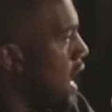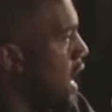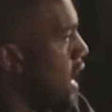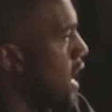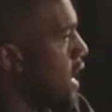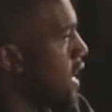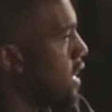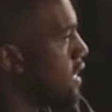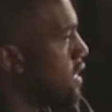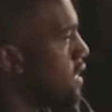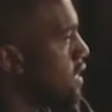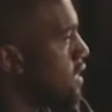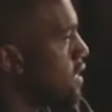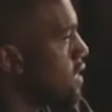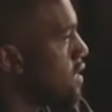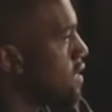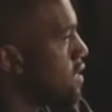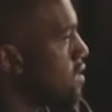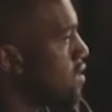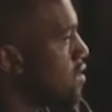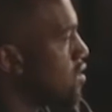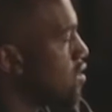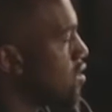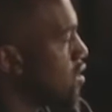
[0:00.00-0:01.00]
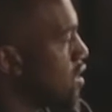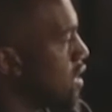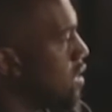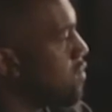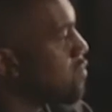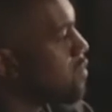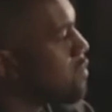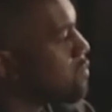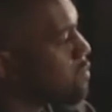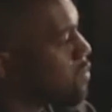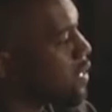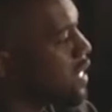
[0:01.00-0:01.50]
And
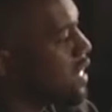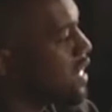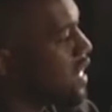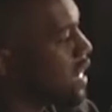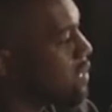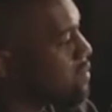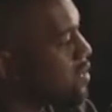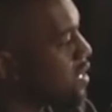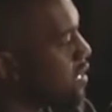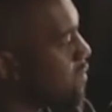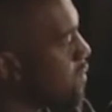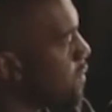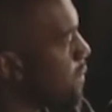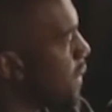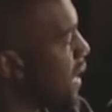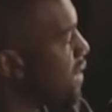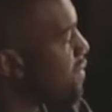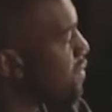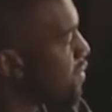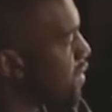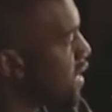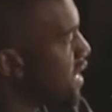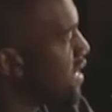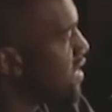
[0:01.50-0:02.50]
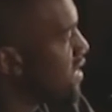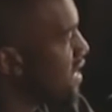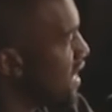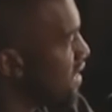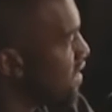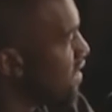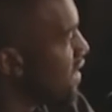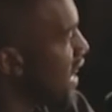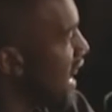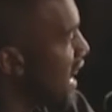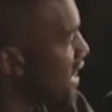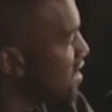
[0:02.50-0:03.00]
she would bring up some of my friends
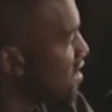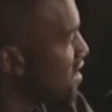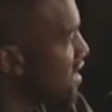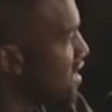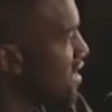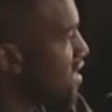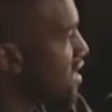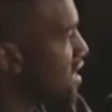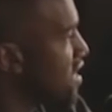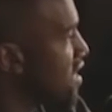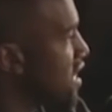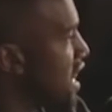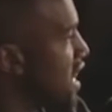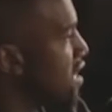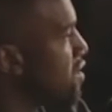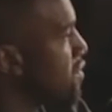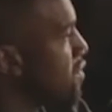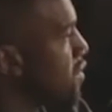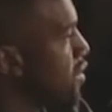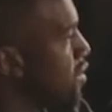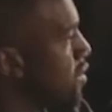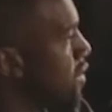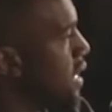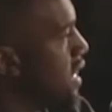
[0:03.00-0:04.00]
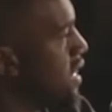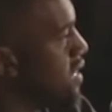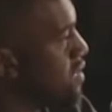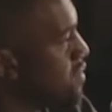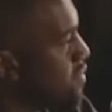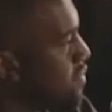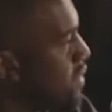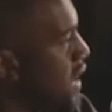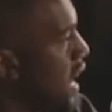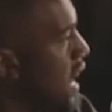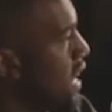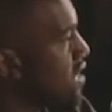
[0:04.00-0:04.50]
that were actually successful
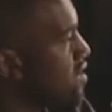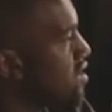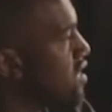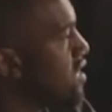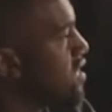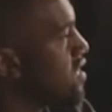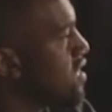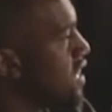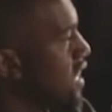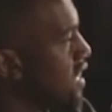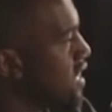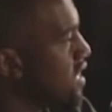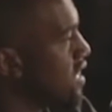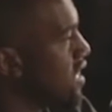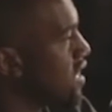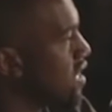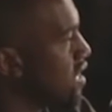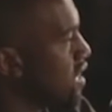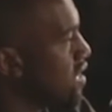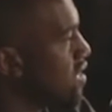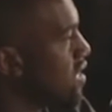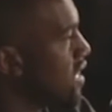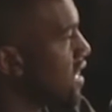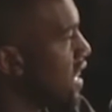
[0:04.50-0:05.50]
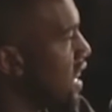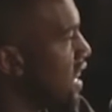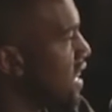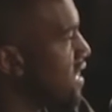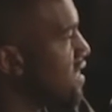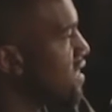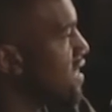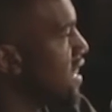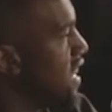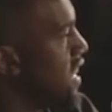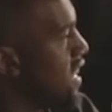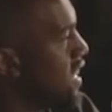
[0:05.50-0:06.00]
in fashion, selling their clothing
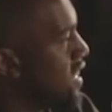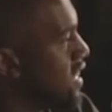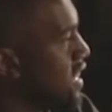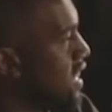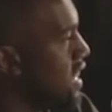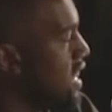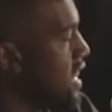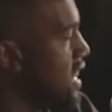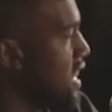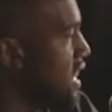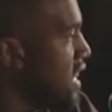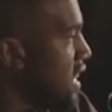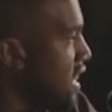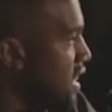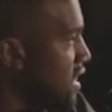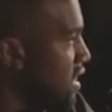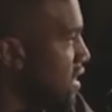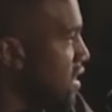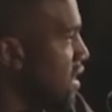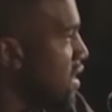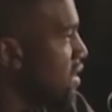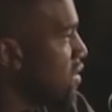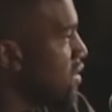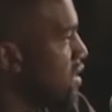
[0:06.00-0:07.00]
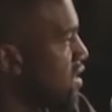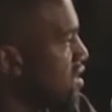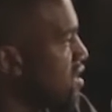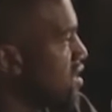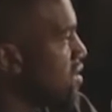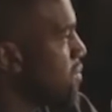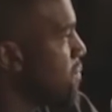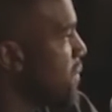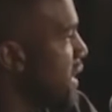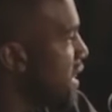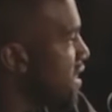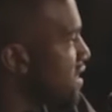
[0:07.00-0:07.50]
line, saying,
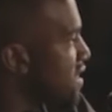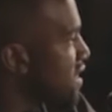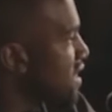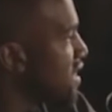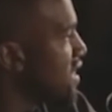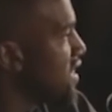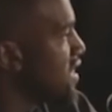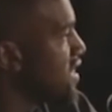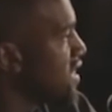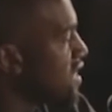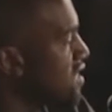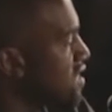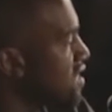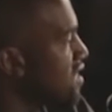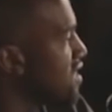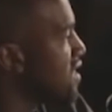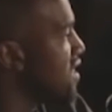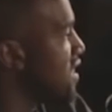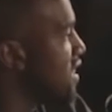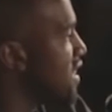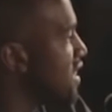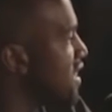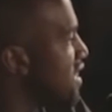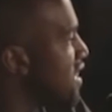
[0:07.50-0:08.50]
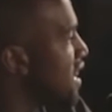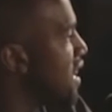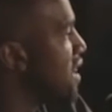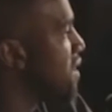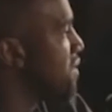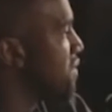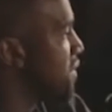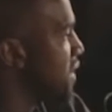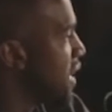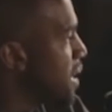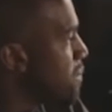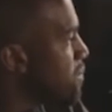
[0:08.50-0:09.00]
this is good
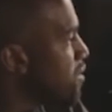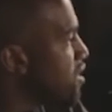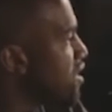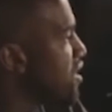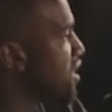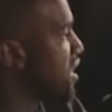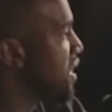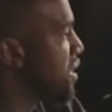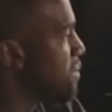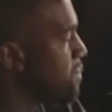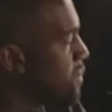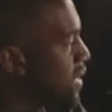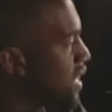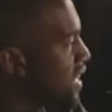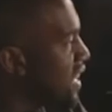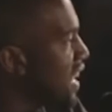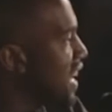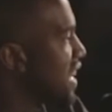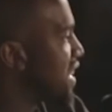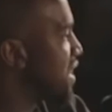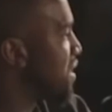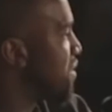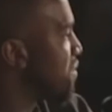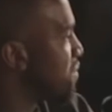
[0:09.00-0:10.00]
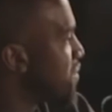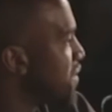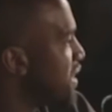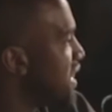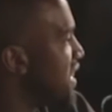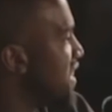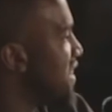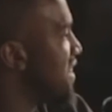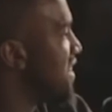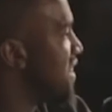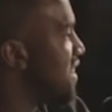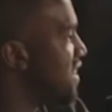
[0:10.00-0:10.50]
enough, and I'm just gonna be like your
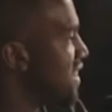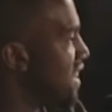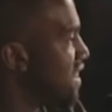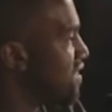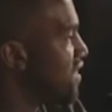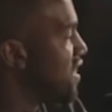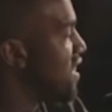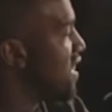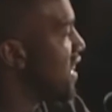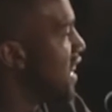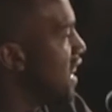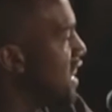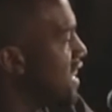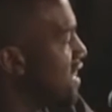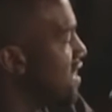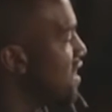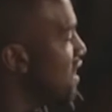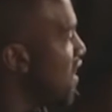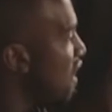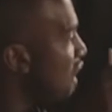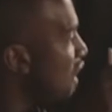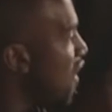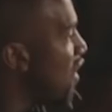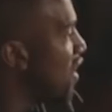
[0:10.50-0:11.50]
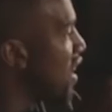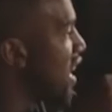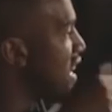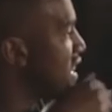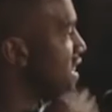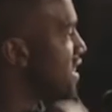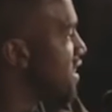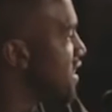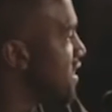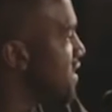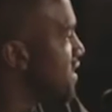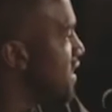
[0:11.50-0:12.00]
friend and everything. And all
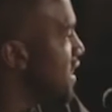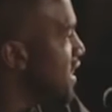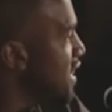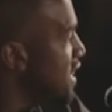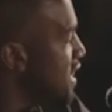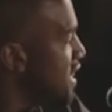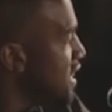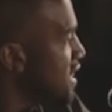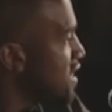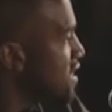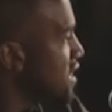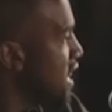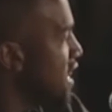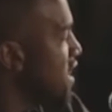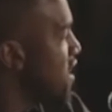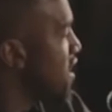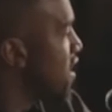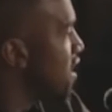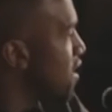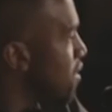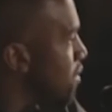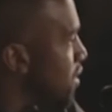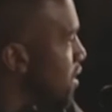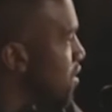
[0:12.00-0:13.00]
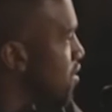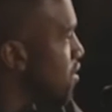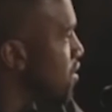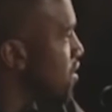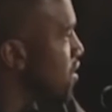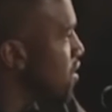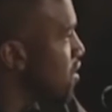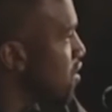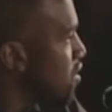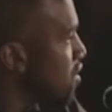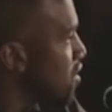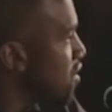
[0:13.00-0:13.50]
I could say to her
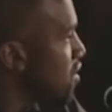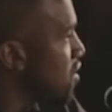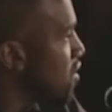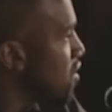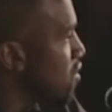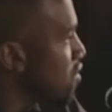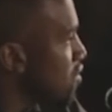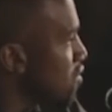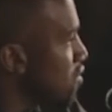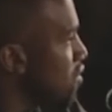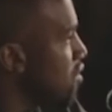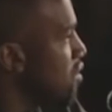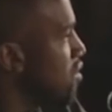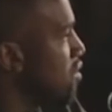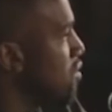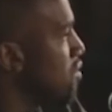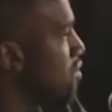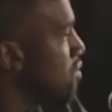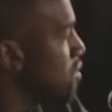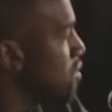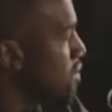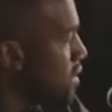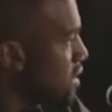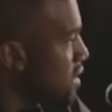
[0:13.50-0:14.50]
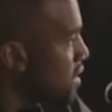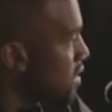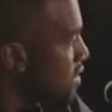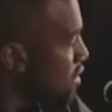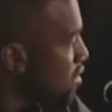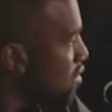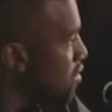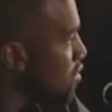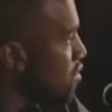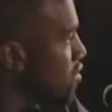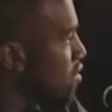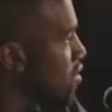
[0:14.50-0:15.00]
is, you
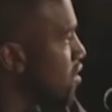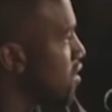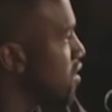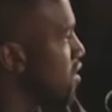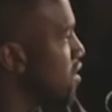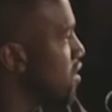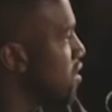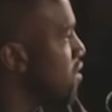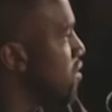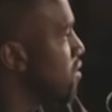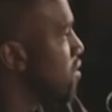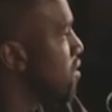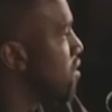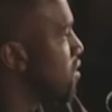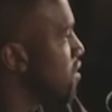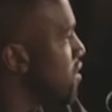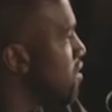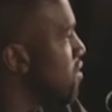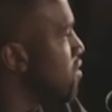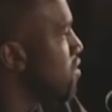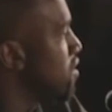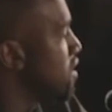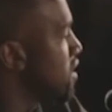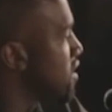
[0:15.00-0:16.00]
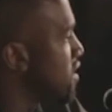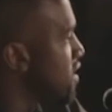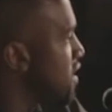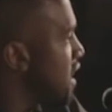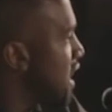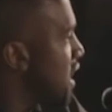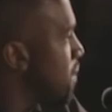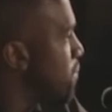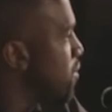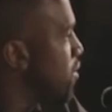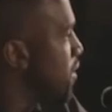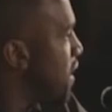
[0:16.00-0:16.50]
use your youth, use this
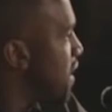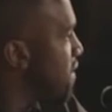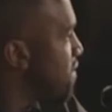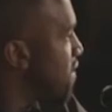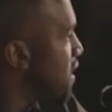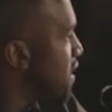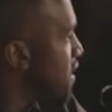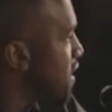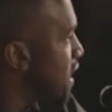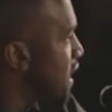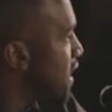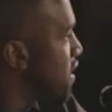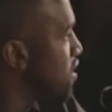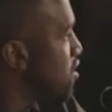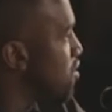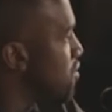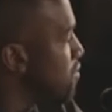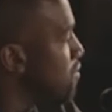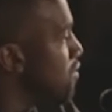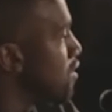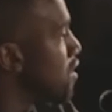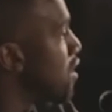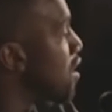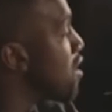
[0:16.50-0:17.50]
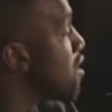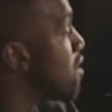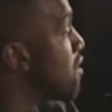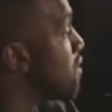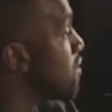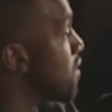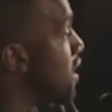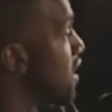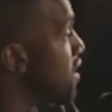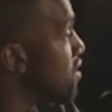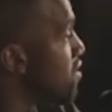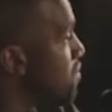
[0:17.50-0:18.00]
time you have right now to
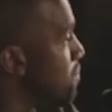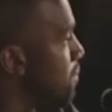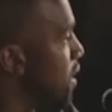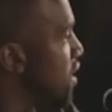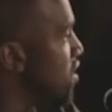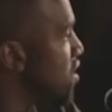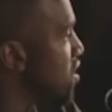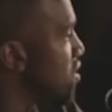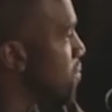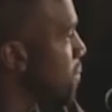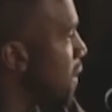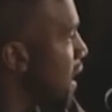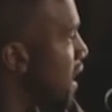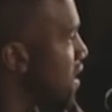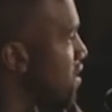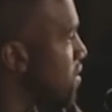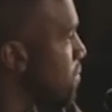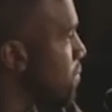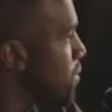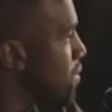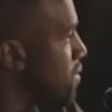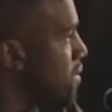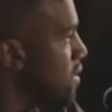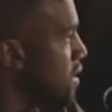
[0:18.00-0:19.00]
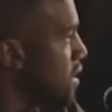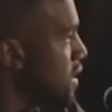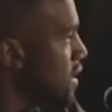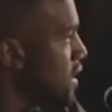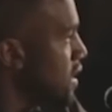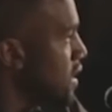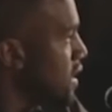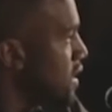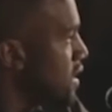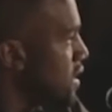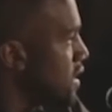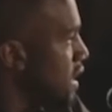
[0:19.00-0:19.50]
learn as much as possible,
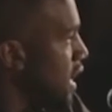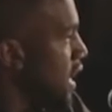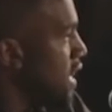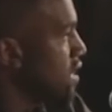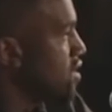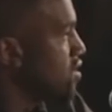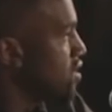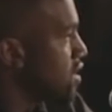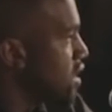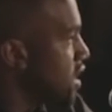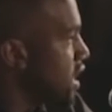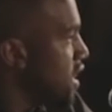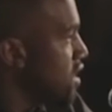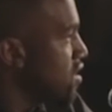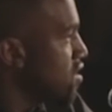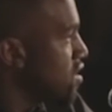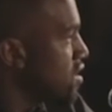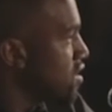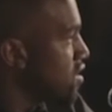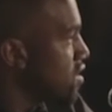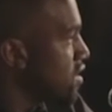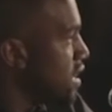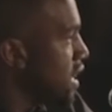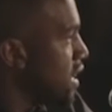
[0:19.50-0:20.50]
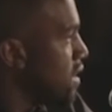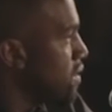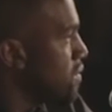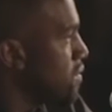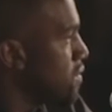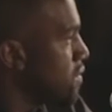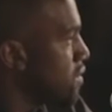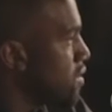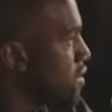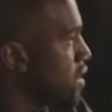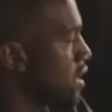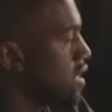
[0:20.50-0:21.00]
to educate
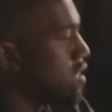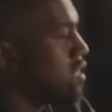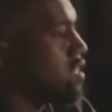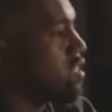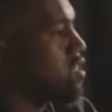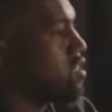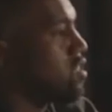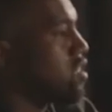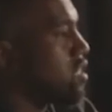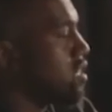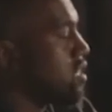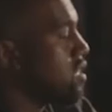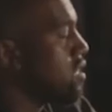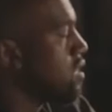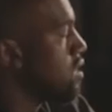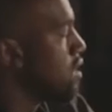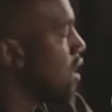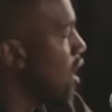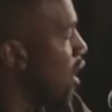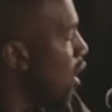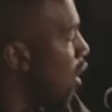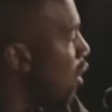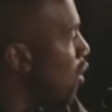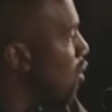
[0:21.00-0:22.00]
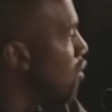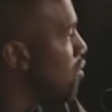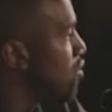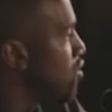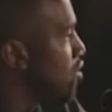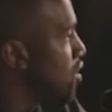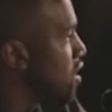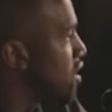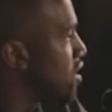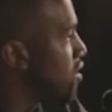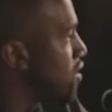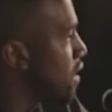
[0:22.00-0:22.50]
yourself, to
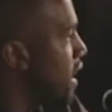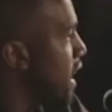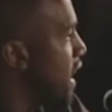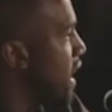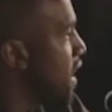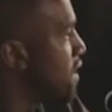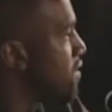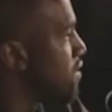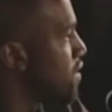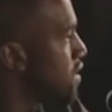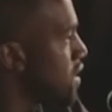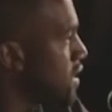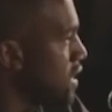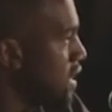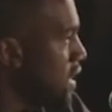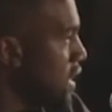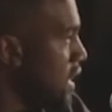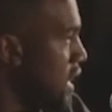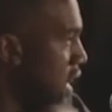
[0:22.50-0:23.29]
hone your craft.